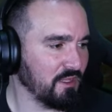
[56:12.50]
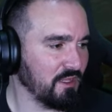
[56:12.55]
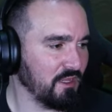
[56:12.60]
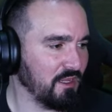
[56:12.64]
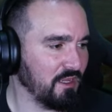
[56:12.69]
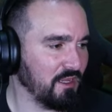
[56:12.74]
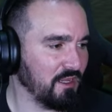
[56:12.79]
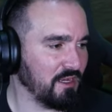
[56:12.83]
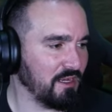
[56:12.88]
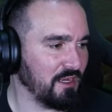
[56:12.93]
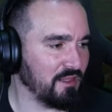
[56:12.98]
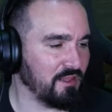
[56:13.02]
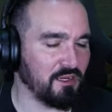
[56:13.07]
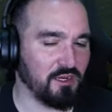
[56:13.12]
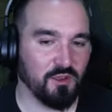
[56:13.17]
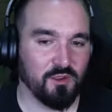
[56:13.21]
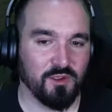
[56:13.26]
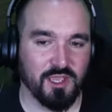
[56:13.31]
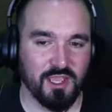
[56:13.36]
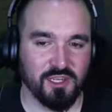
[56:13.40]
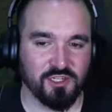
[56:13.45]
You click the
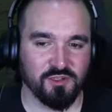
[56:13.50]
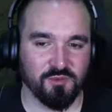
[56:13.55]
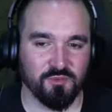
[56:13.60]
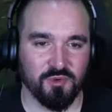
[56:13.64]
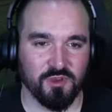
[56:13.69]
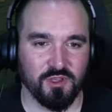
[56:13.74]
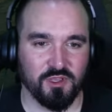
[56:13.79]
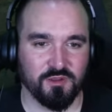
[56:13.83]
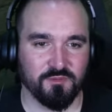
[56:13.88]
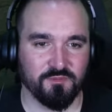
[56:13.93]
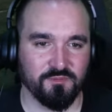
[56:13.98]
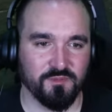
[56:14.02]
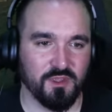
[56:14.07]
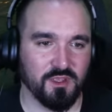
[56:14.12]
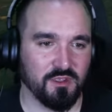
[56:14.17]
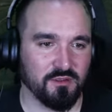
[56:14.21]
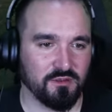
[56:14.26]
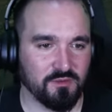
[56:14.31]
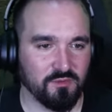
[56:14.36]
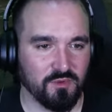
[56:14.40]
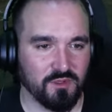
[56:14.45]
location button. Ah,
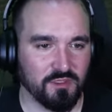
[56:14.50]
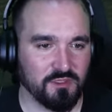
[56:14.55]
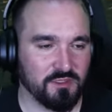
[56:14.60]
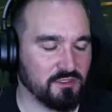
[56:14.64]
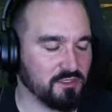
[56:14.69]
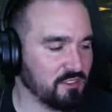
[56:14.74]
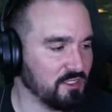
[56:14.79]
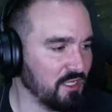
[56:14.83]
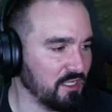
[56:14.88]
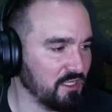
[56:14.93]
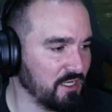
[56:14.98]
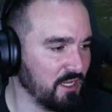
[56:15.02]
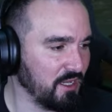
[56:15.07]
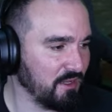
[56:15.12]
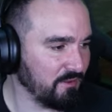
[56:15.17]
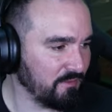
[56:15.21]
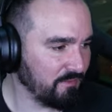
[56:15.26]
oh, good. It's done there.